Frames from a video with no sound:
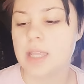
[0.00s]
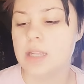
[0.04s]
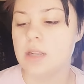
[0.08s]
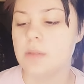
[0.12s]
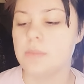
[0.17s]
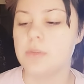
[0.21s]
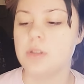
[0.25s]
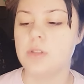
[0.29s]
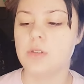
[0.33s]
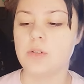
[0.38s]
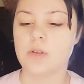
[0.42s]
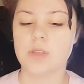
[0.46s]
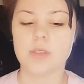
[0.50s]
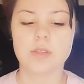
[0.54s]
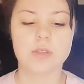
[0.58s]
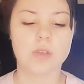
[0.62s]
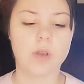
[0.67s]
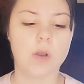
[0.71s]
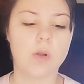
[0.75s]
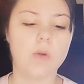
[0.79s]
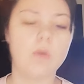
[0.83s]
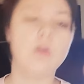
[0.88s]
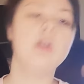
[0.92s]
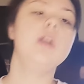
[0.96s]
I'm going to do it.
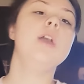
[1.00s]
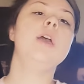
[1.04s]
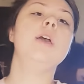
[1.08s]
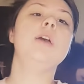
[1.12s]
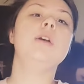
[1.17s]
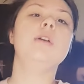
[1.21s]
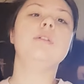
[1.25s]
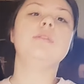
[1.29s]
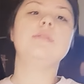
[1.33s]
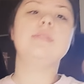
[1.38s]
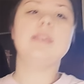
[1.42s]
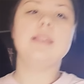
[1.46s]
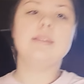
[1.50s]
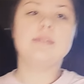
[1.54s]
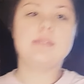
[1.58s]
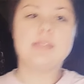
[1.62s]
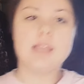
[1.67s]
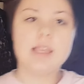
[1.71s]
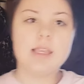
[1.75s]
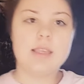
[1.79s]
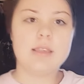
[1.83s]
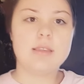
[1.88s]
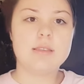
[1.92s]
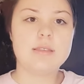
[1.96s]
So, since
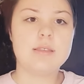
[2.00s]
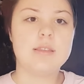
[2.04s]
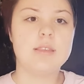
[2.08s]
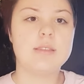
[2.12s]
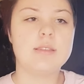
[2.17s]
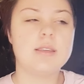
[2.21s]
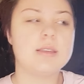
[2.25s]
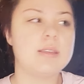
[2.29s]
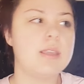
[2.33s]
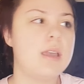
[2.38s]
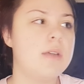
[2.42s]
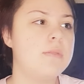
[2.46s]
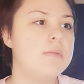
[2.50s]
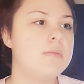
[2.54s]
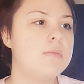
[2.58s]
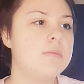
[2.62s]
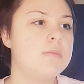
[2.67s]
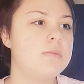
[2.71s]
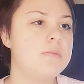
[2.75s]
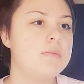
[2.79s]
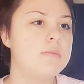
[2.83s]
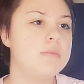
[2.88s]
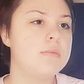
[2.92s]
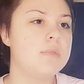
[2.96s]
this, this doesn't have
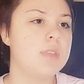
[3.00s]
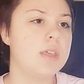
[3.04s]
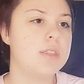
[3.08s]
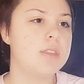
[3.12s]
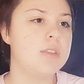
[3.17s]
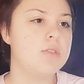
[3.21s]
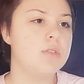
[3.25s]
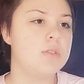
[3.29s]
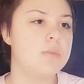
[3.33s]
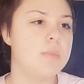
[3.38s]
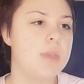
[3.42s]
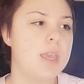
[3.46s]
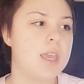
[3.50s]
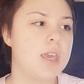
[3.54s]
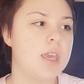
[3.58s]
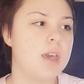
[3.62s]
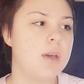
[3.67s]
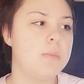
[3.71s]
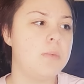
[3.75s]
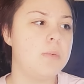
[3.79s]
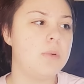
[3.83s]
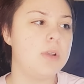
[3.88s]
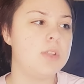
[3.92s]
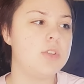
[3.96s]
nothing to do with
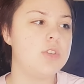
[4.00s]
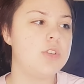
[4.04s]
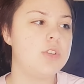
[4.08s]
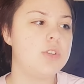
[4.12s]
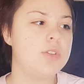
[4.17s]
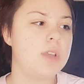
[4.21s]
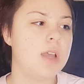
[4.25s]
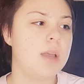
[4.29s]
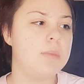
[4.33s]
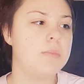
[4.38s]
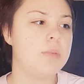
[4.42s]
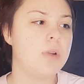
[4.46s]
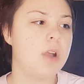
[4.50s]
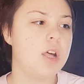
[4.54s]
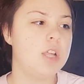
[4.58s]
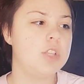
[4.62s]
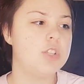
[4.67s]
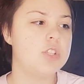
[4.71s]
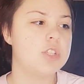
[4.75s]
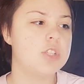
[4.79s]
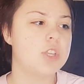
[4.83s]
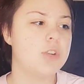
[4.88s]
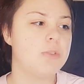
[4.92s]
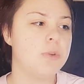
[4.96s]
makeup, which I'm probably
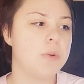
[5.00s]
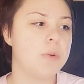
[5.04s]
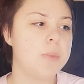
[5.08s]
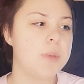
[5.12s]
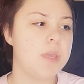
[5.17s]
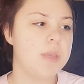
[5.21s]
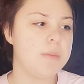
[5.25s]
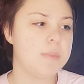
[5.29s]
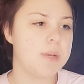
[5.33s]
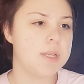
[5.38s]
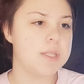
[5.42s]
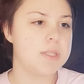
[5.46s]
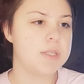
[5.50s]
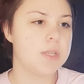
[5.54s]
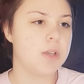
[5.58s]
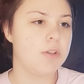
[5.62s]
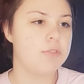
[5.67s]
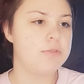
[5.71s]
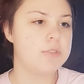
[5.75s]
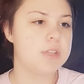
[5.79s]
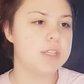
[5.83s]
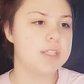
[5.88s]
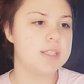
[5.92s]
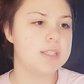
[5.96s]
just going to repeat
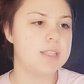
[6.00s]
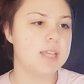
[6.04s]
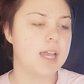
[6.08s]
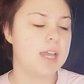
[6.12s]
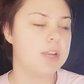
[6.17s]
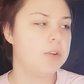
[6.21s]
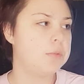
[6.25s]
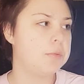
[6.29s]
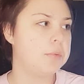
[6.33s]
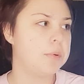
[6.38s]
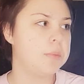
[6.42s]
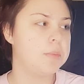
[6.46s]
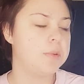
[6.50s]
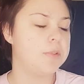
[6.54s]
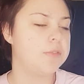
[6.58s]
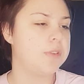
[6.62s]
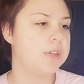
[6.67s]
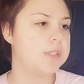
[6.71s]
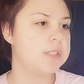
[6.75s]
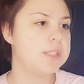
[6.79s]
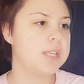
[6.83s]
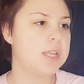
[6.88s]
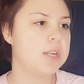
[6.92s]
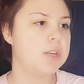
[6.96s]
myself because I don't remember if I
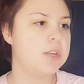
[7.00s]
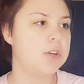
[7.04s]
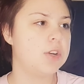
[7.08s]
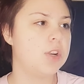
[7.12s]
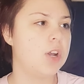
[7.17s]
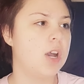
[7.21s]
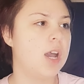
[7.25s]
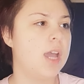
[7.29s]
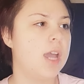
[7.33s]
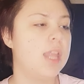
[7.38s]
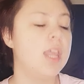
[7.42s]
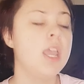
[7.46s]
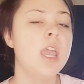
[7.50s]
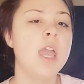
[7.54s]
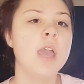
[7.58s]
said it or not.